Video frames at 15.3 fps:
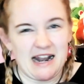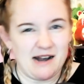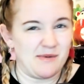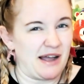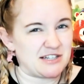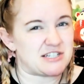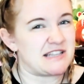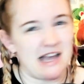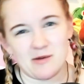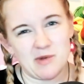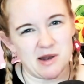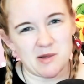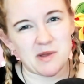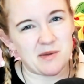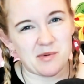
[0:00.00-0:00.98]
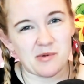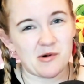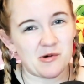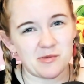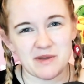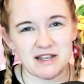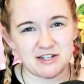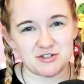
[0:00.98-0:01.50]
imagine that many people will
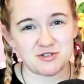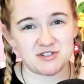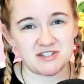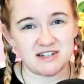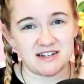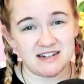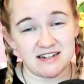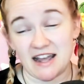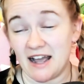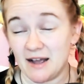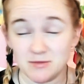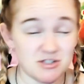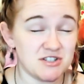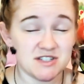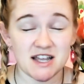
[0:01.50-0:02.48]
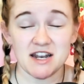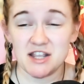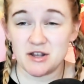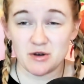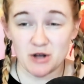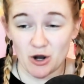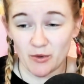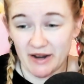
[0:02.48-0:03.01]
be interested in it. I'm just letting
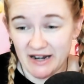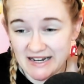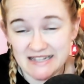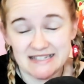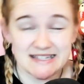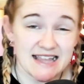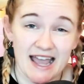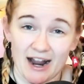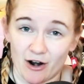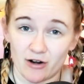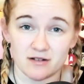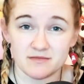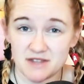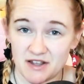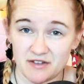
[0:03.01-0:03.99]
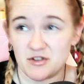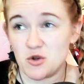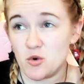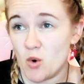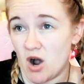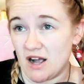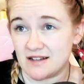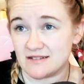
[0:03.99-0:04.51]
you know it is there if you
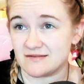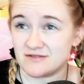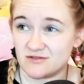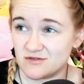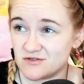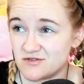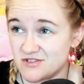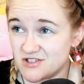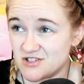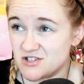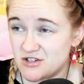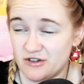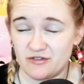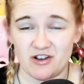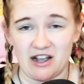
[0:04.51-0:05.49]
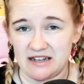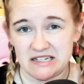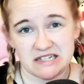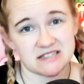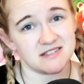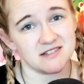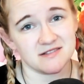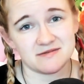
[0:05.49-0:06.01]
want to find it.